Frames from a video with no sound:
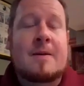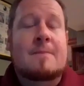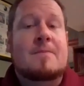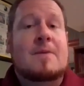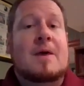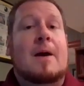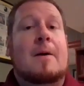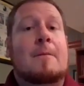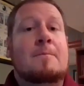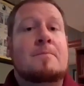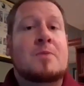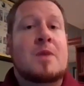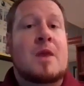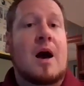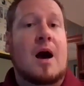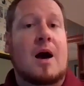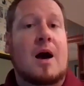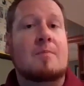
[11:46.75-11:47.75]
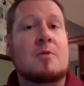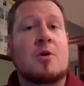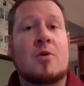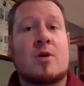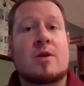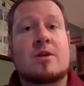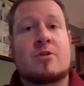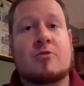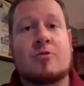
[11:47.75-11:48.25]
Now, I'm
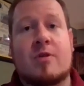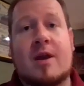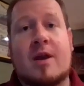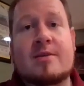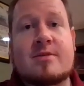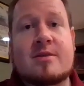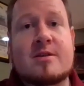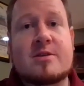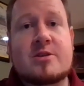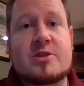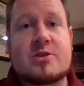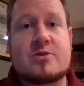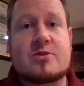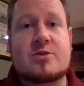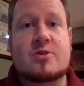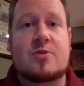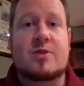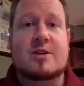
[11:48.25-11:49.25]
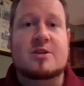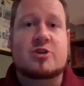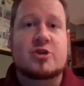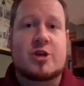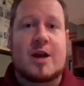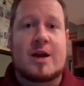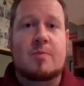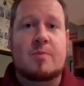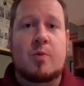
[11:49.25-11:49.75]
going to create this so that
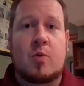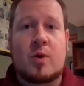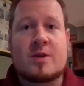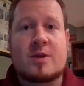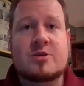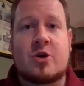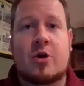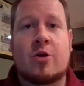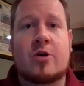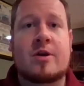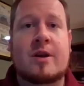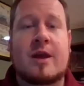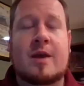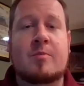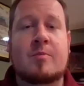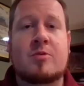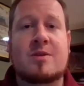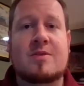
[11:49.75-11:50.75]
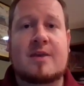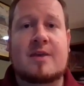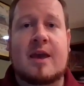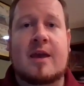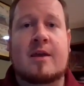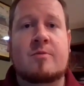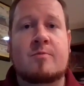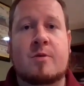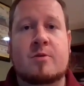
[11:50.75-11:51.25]
checkpoints are enabled at the
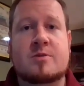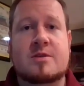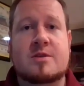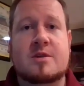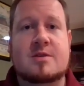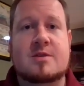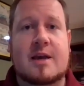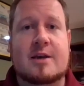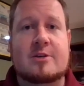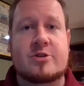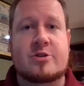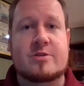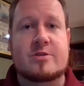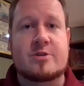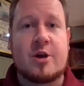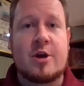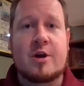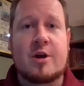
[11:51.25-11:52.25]
end of most of these sections.